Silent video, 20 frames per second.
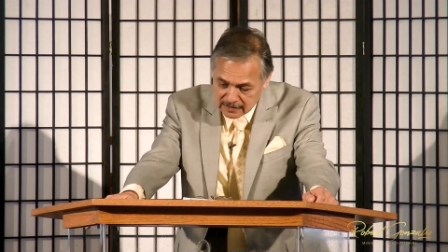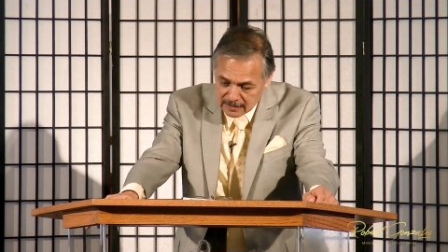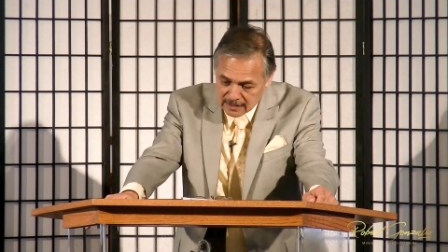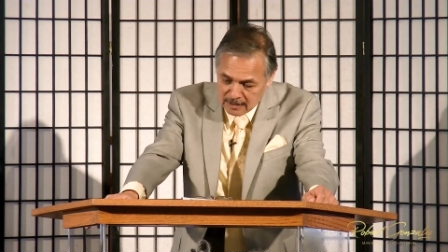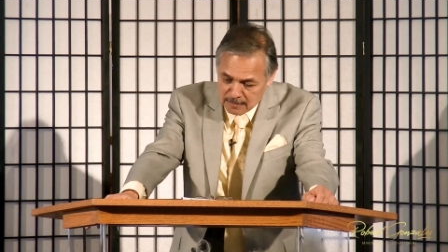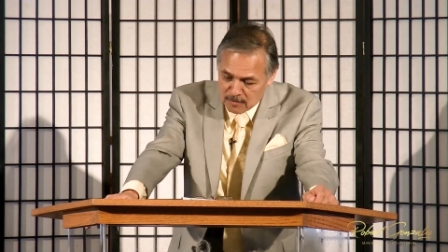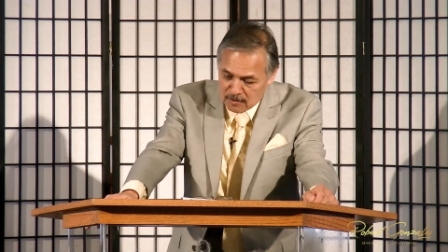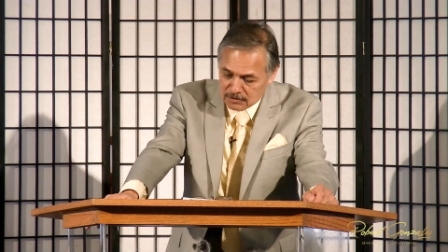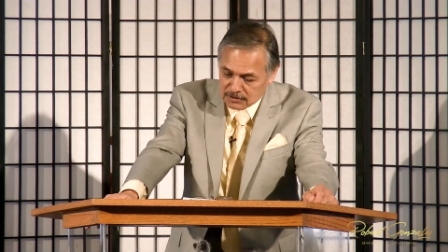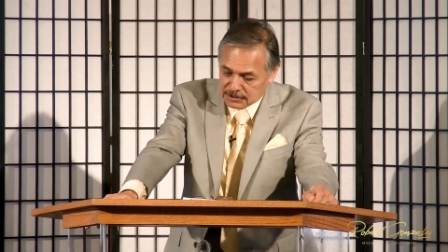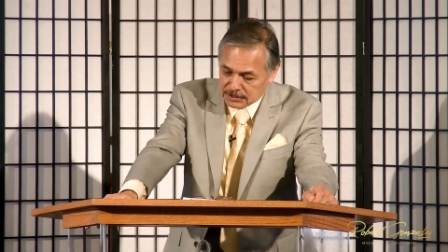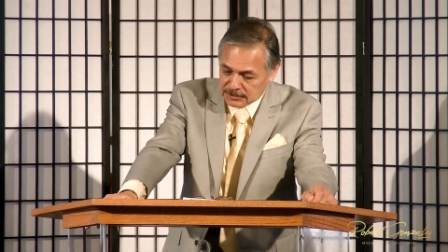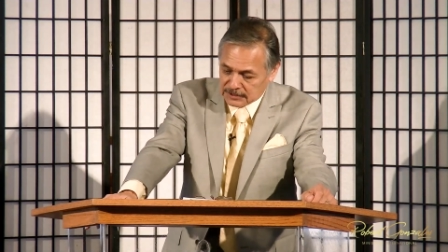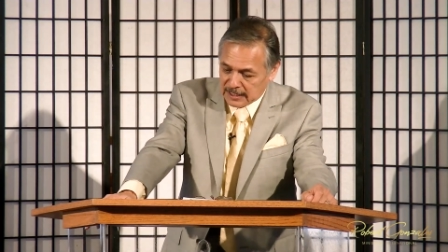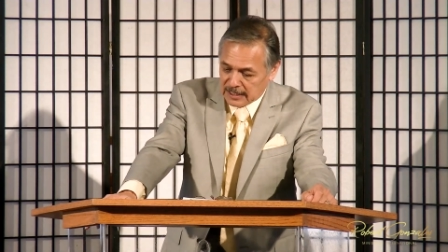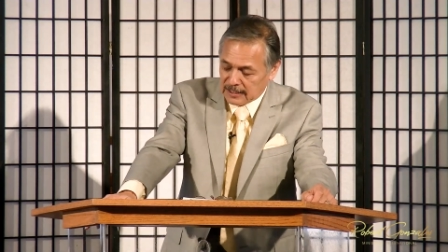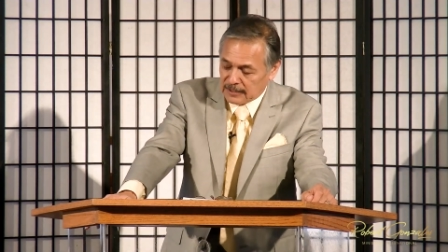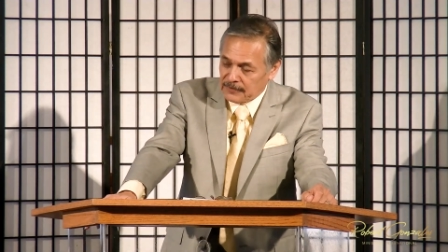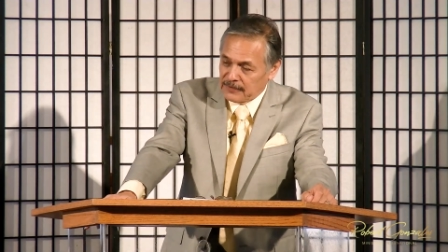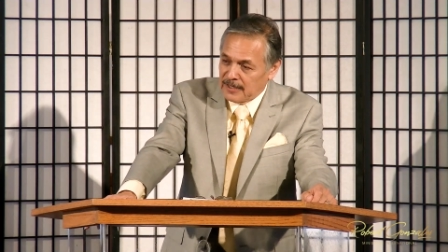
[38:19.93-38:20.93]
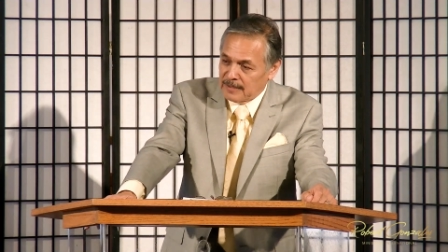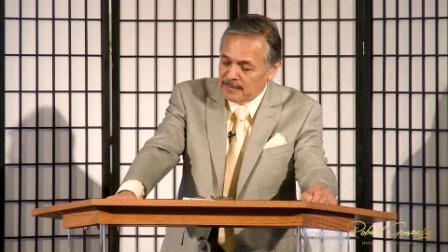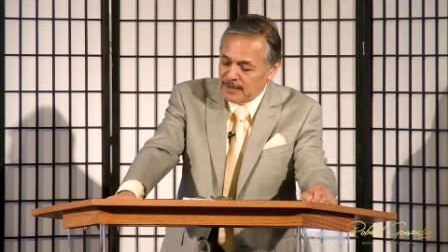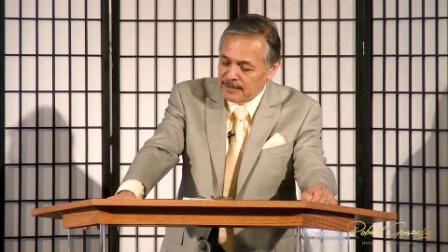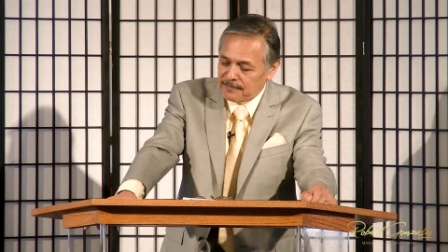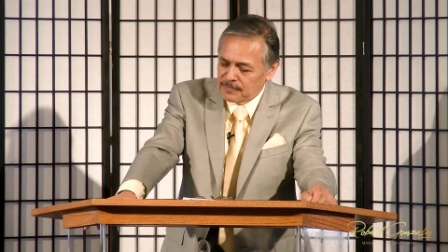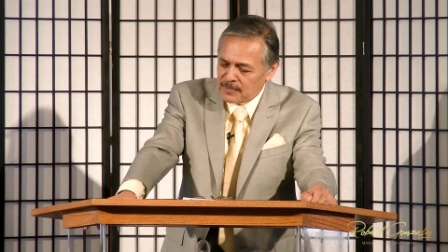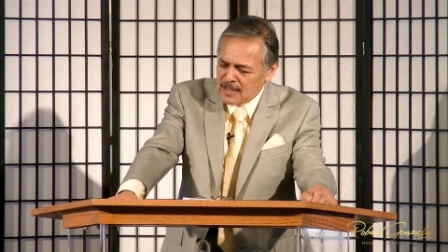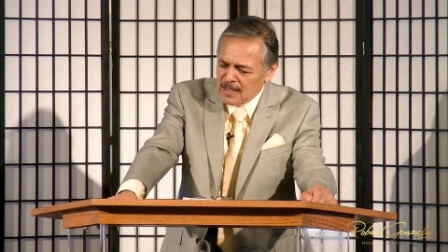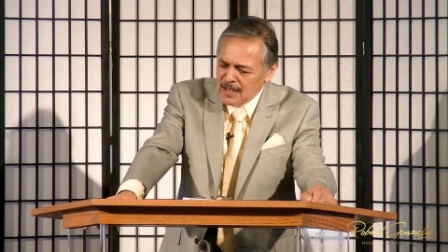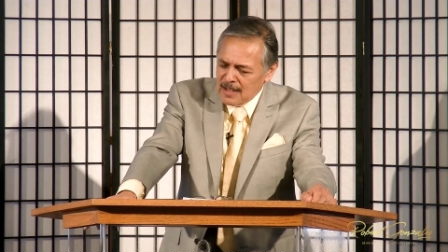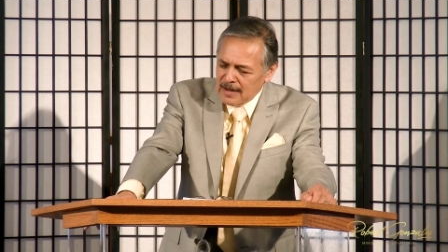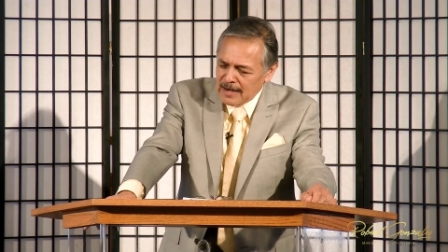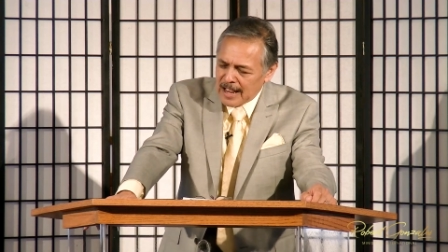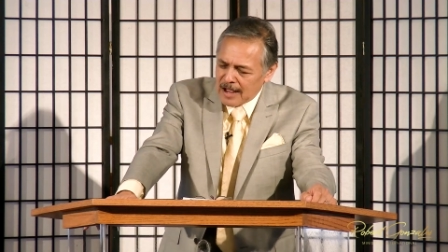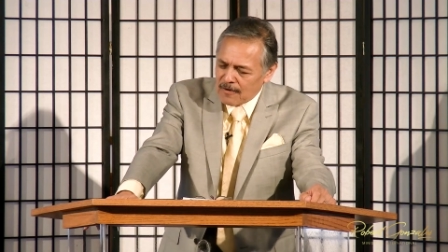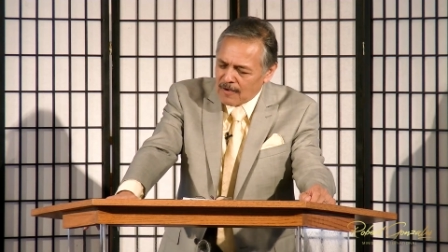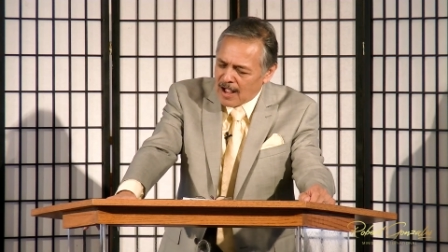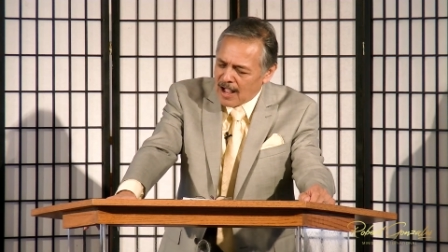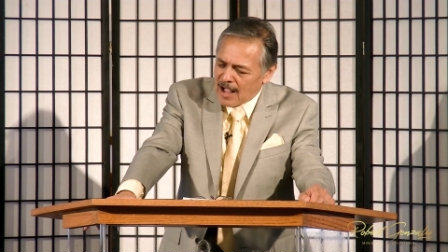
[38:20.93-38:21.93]
Come on, church. Hallelujah. Amen.
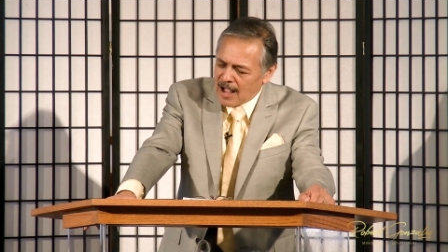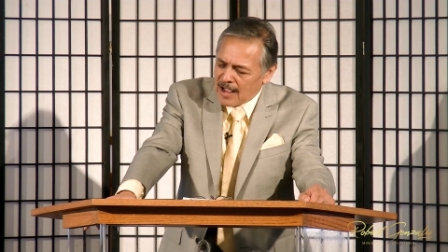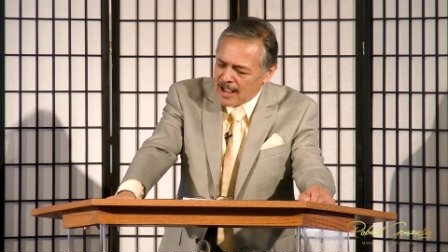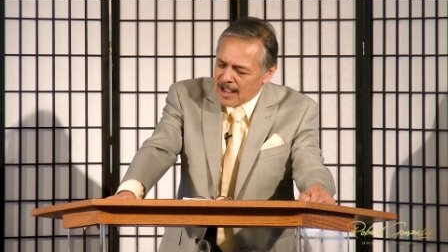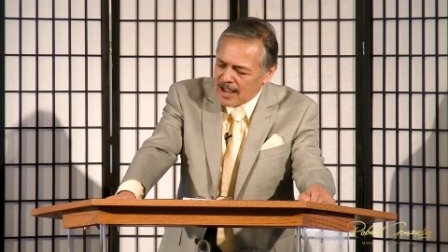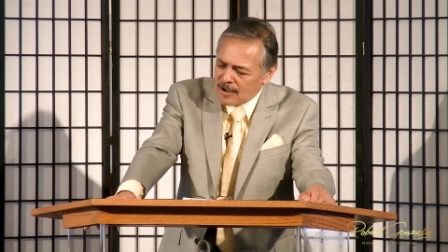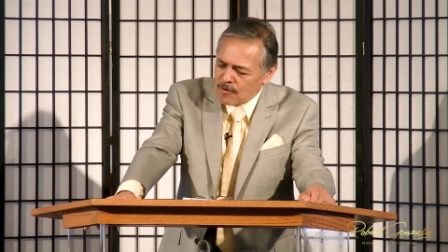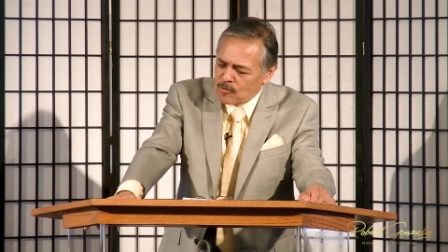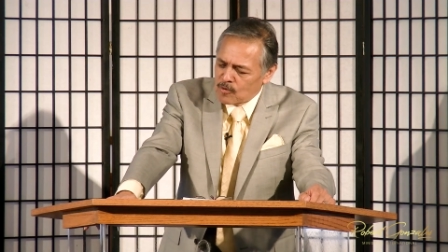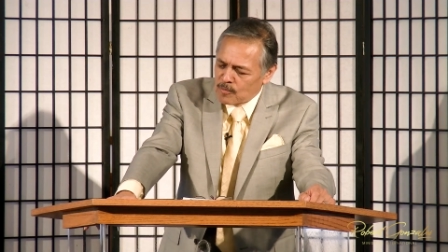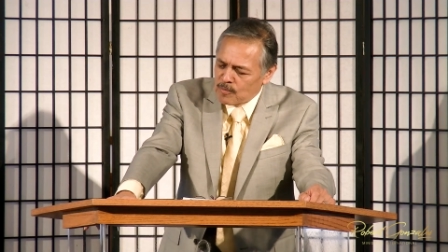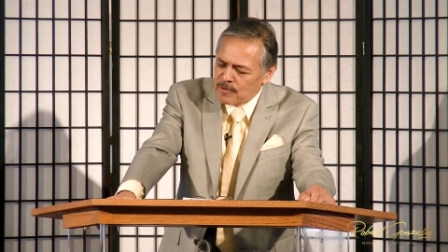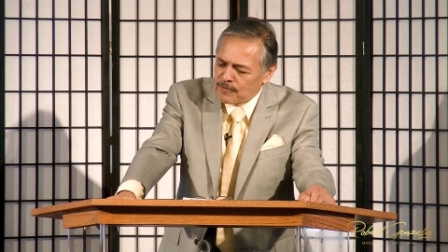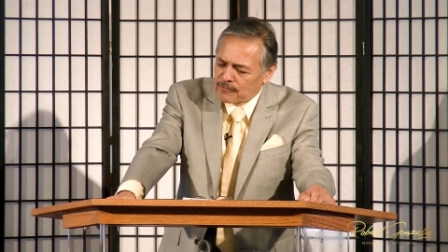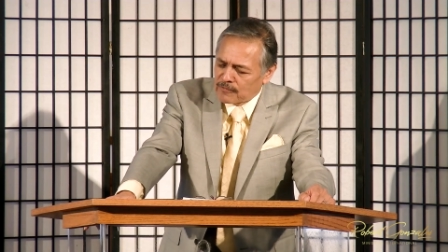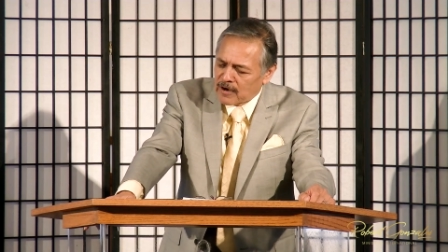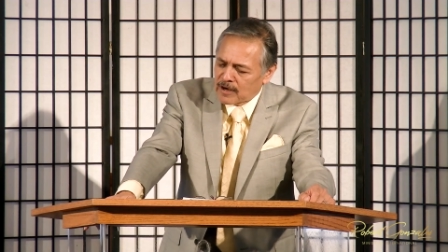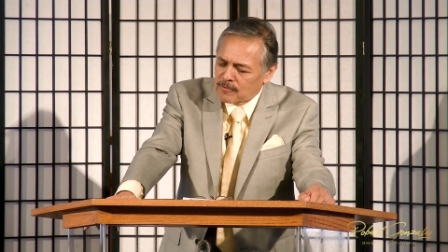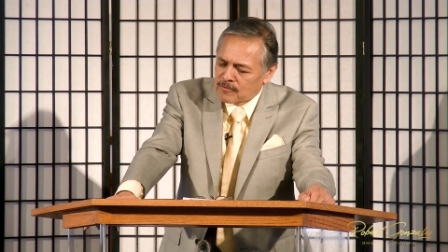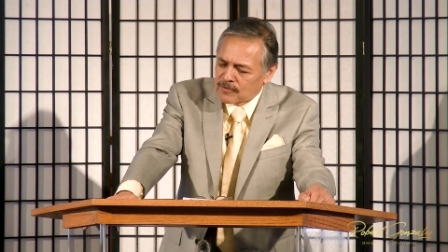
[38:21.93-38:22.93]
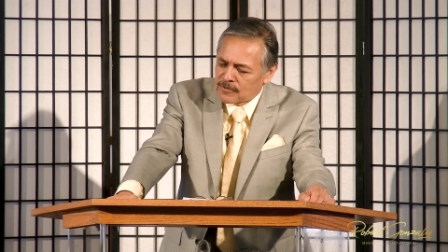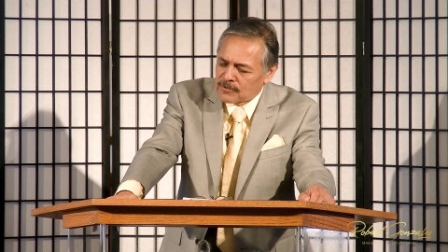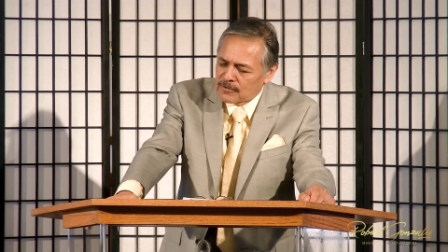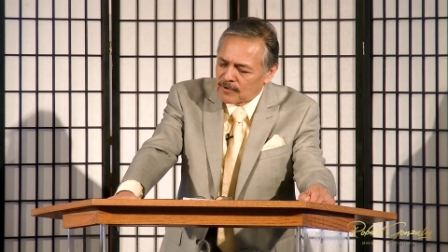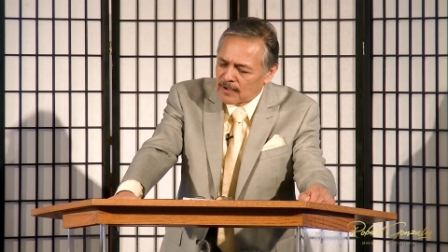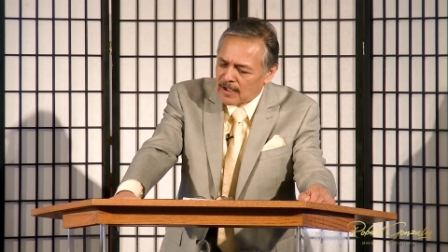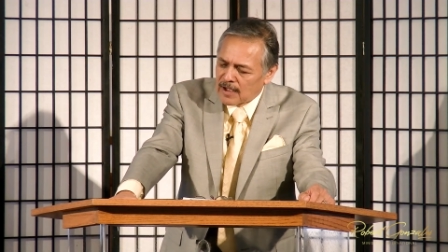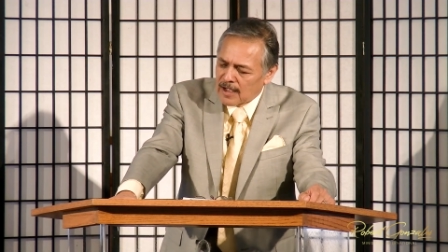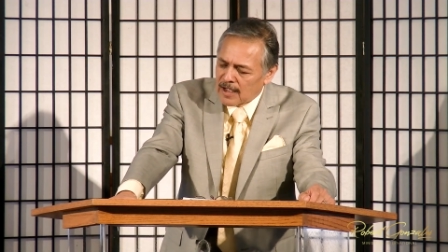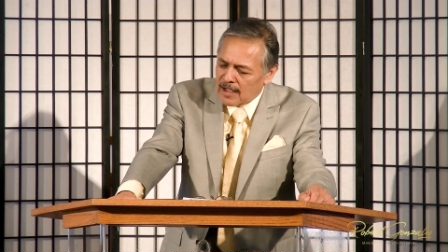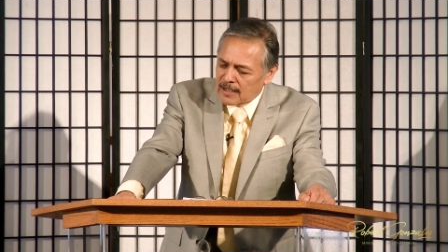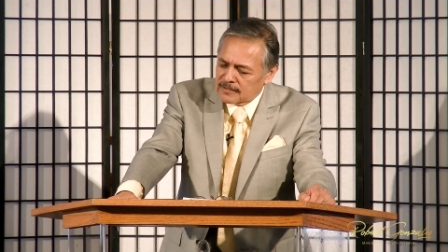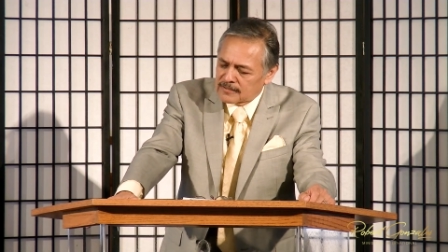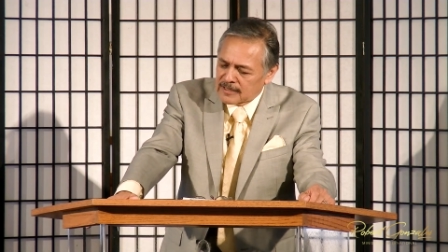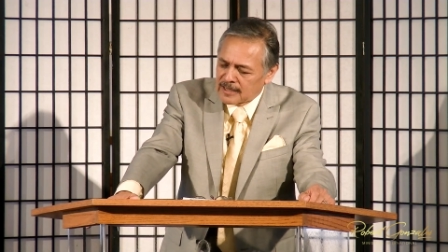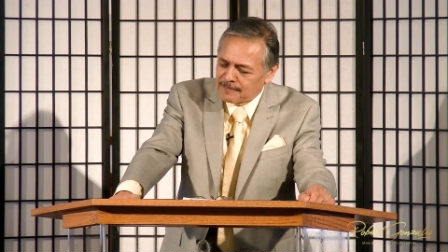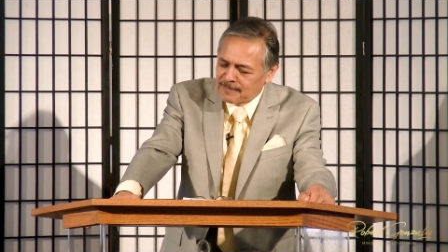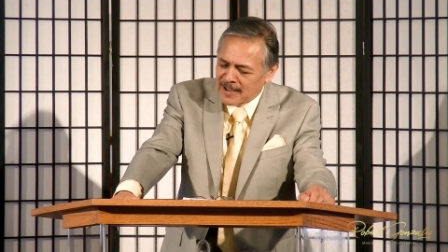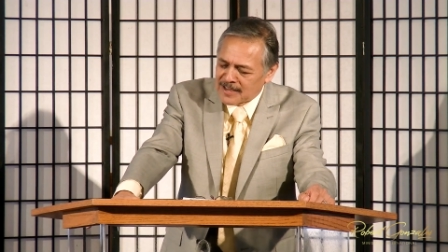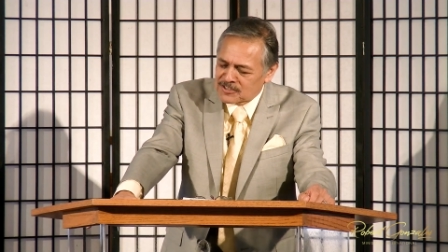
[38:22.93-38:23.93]
Now, I will be frank with you.
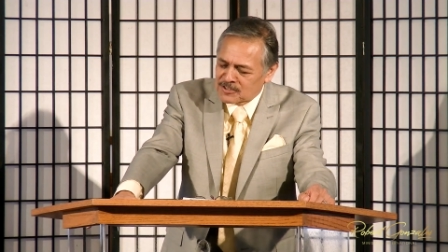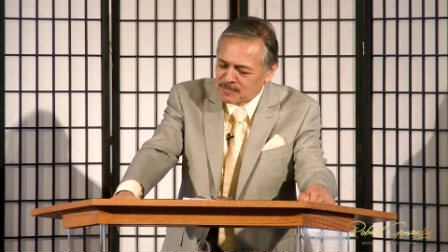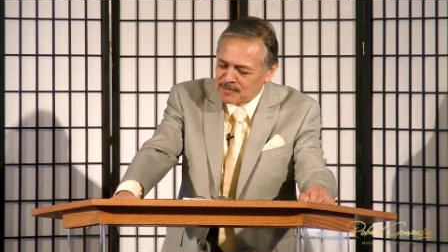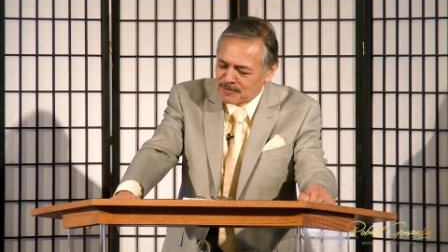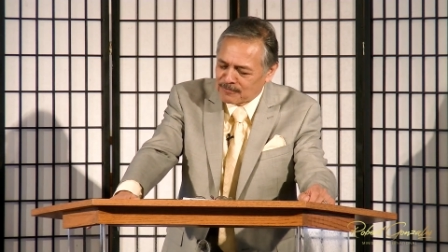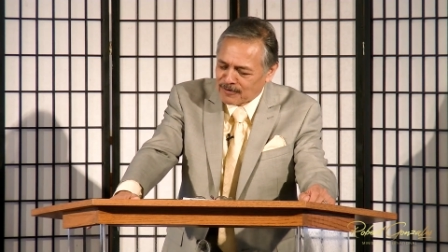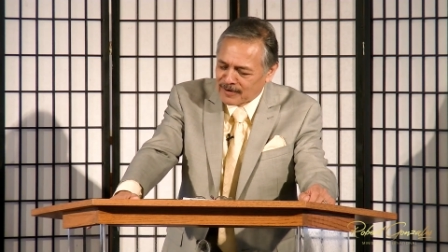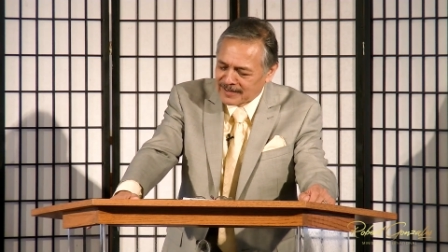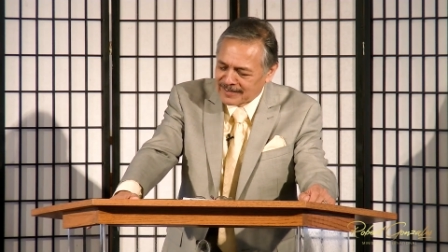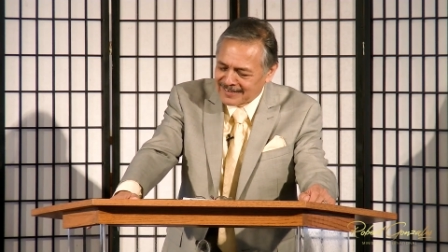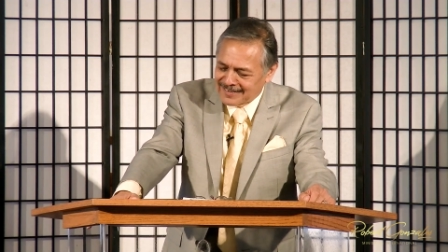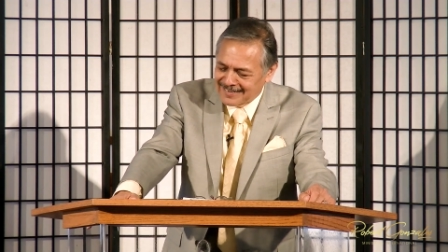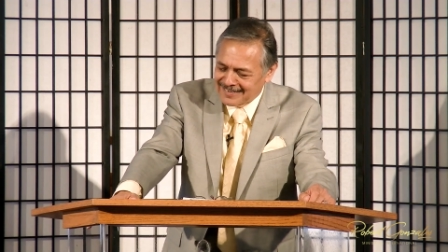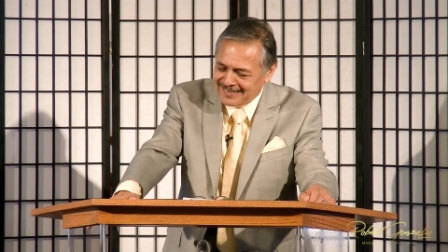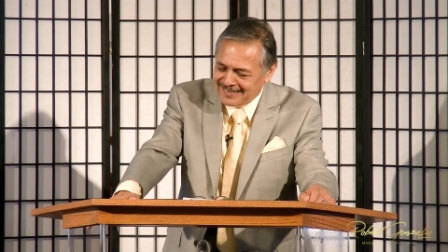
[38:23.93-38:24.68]
Say, Pastor, be frank.